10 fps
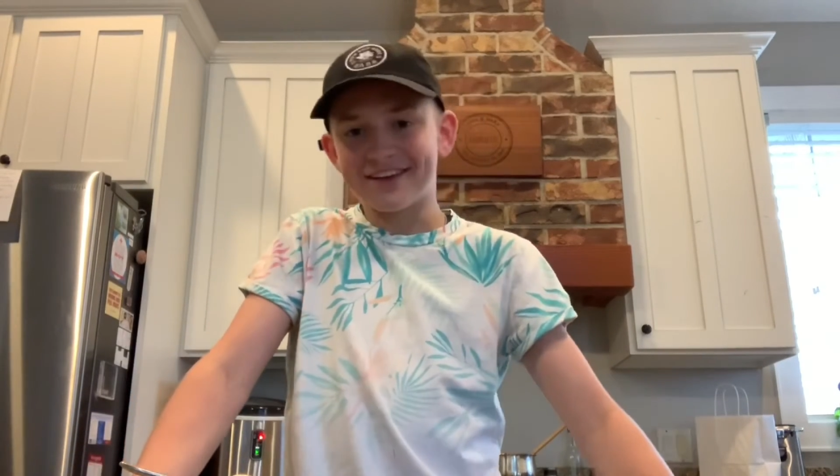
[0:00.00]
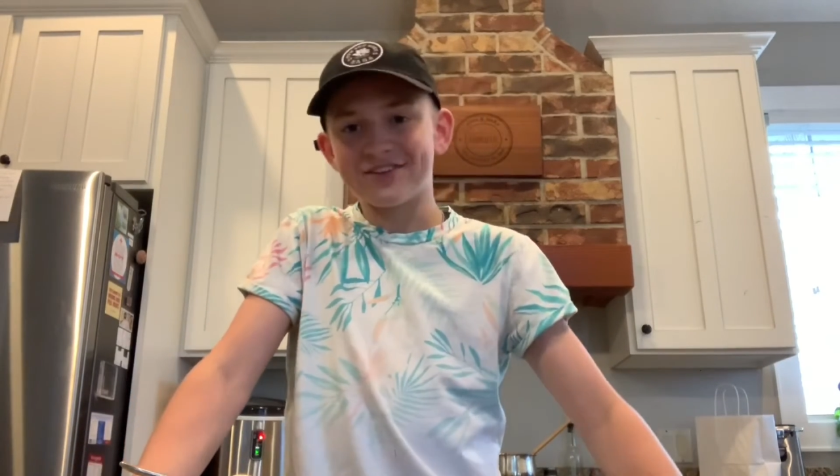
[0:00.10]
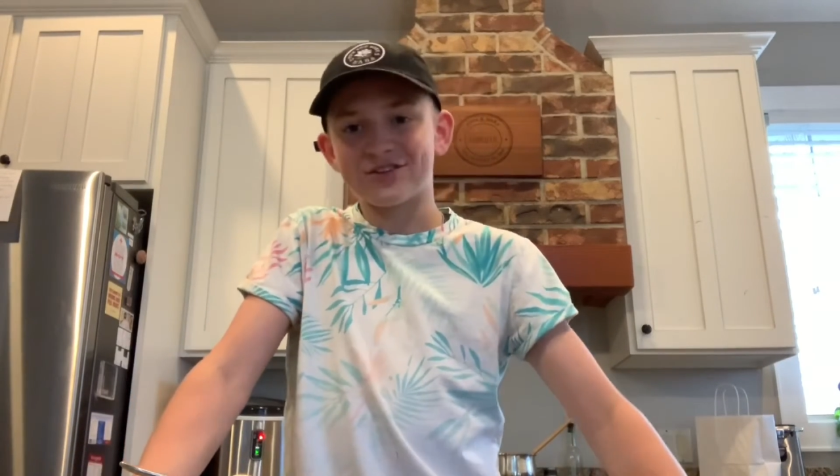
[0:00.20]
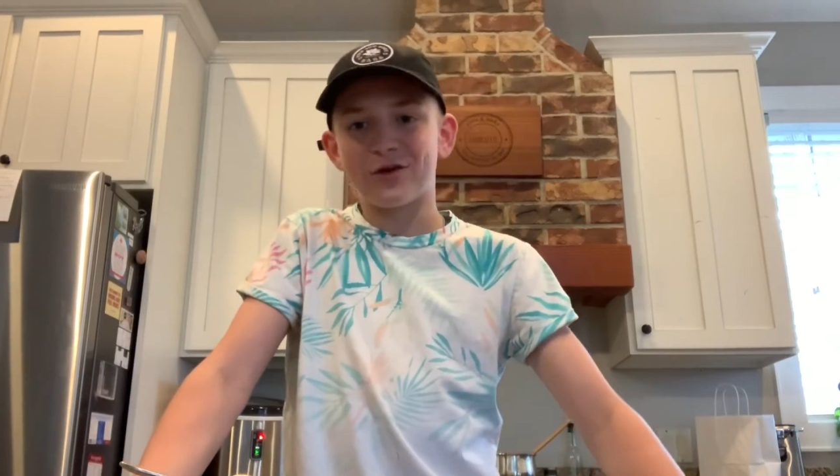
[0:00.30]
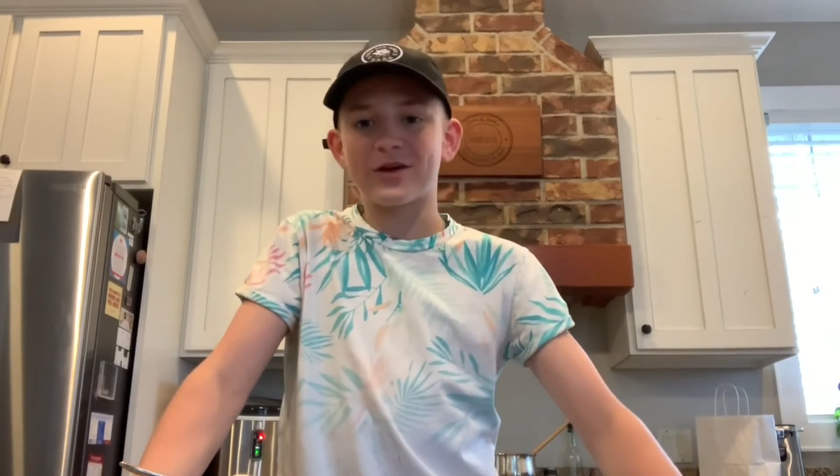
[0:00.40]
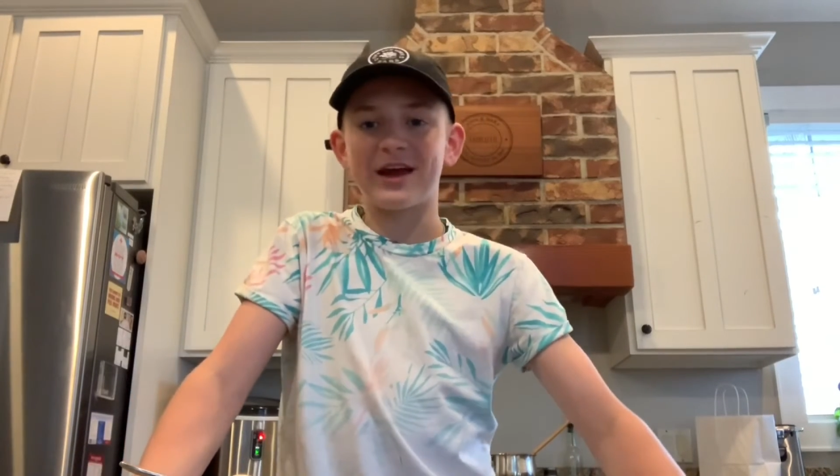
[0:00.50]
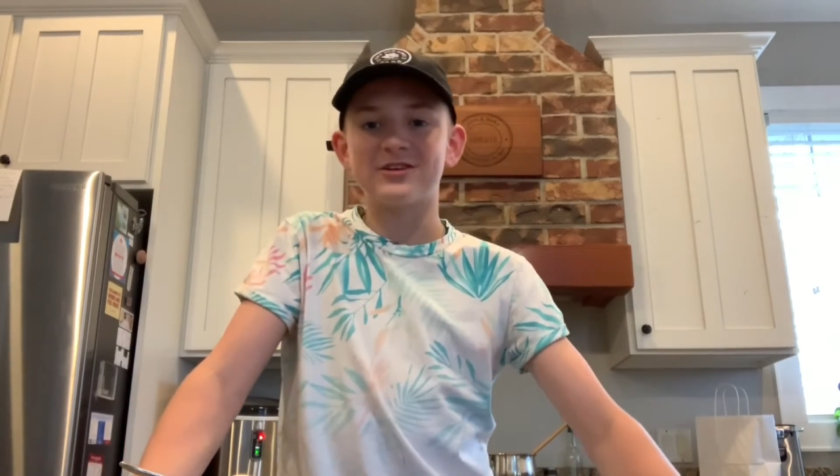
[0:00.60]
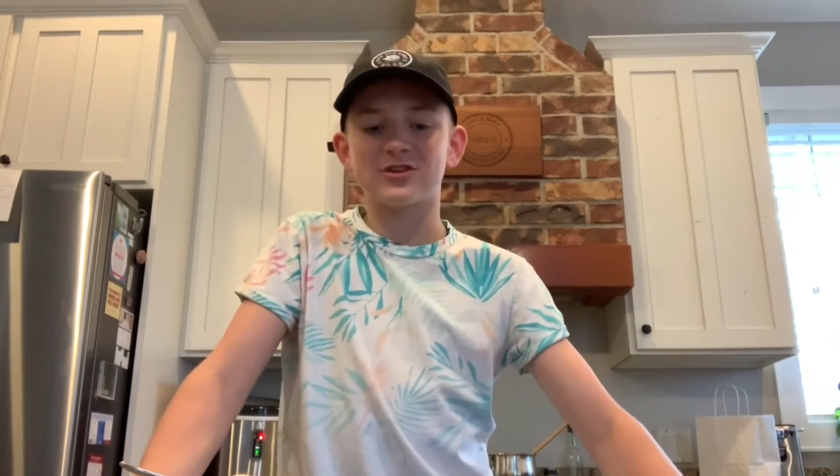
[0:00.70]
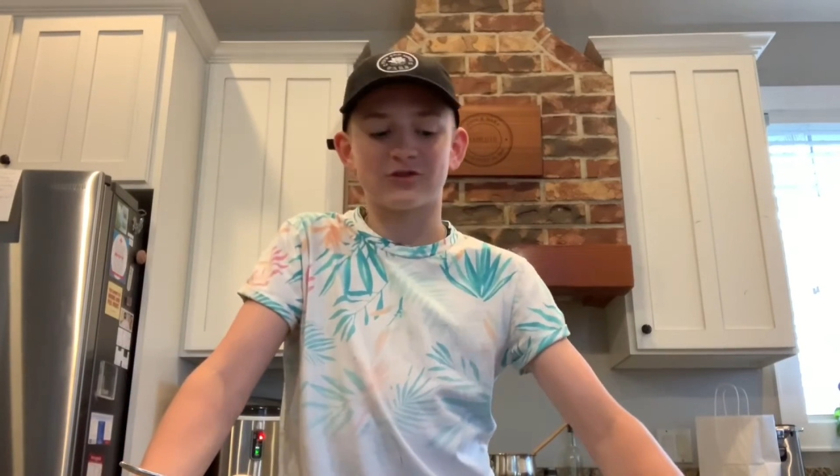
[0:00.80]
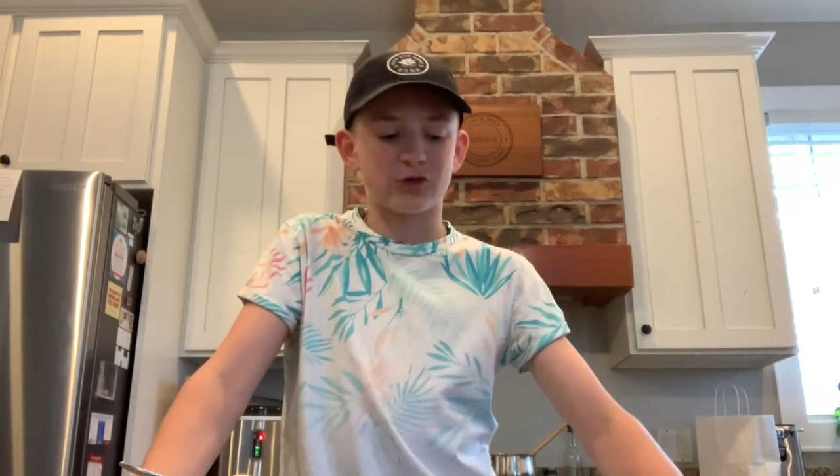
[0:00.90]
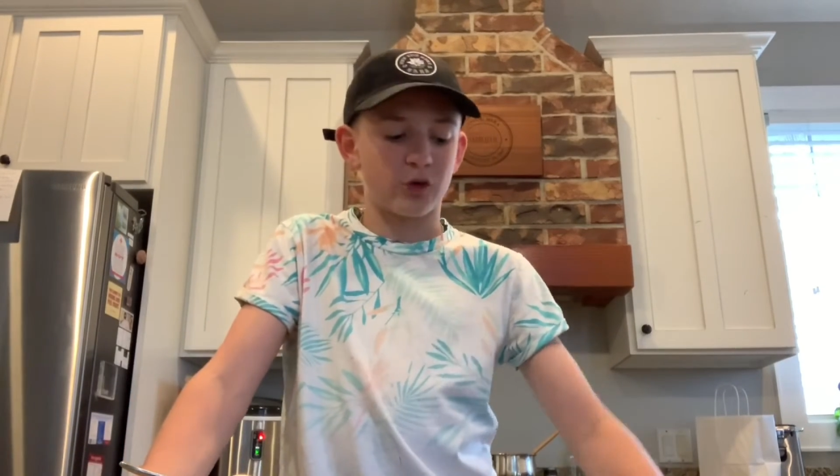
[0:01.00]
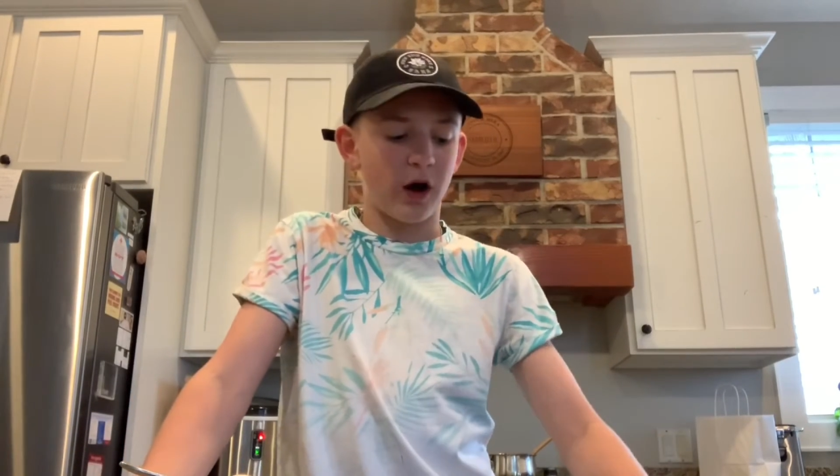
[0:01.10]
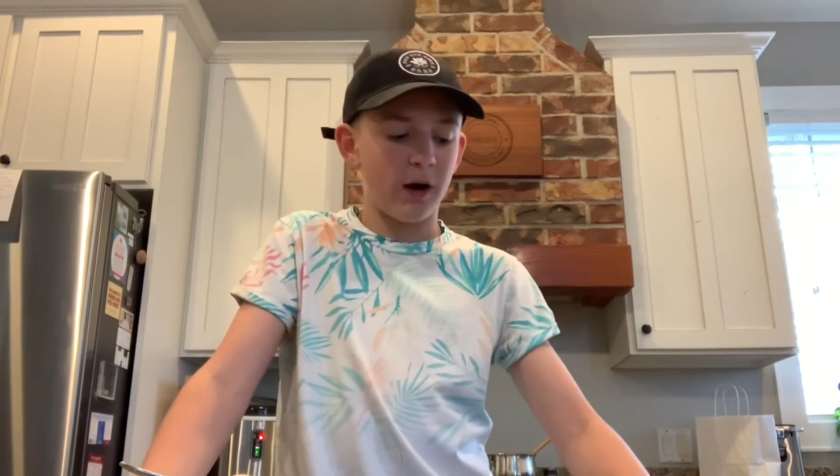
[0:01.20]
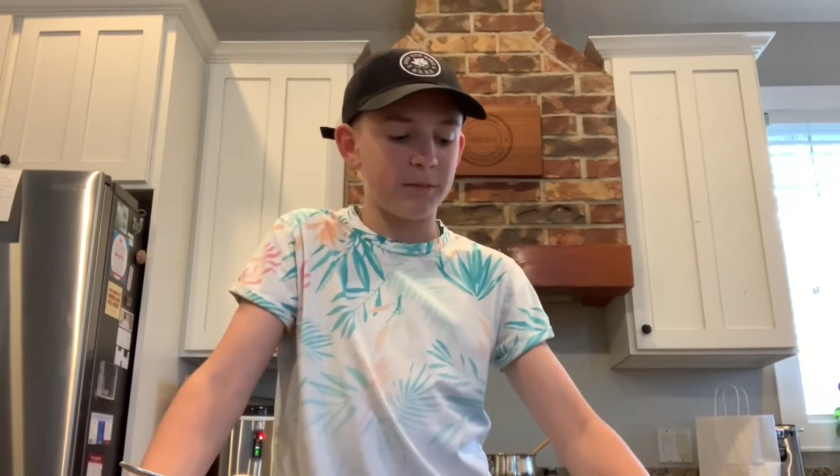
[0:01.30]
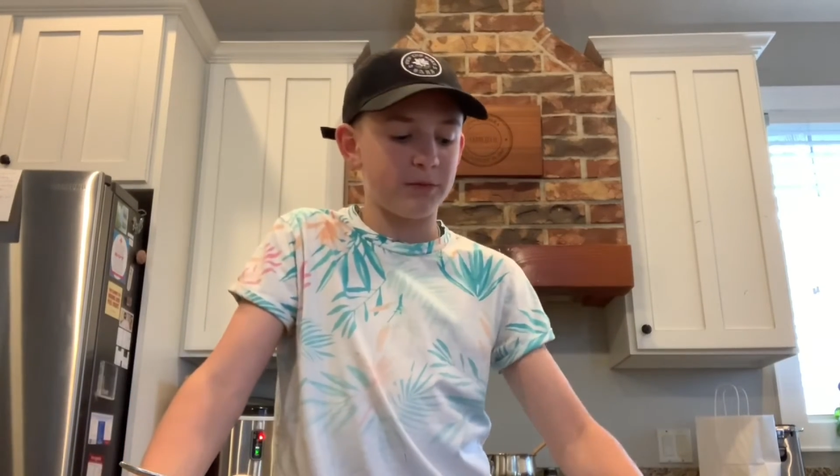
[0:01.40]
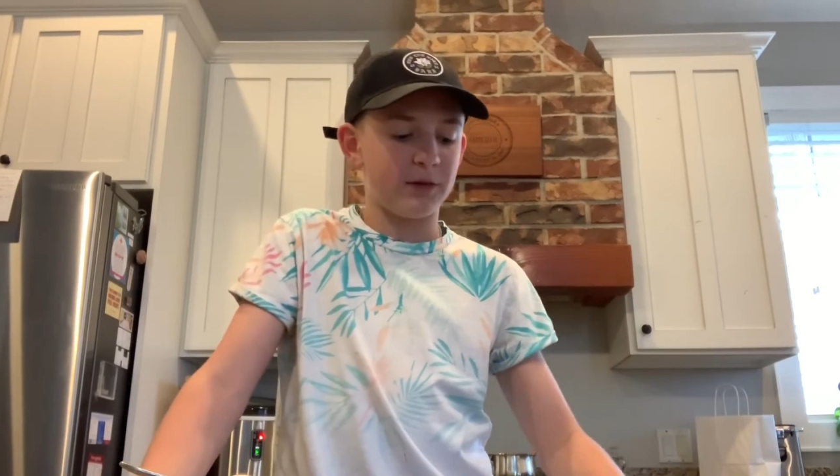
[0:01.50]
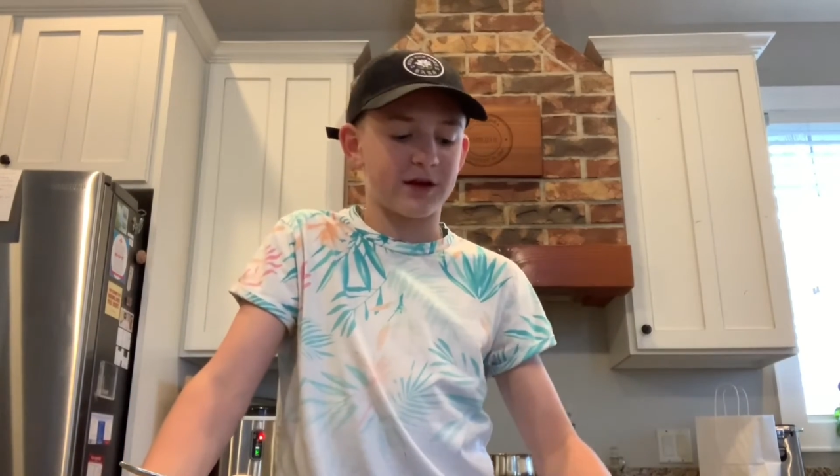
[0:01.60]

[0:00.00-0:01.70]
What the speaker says: So Kate just threw up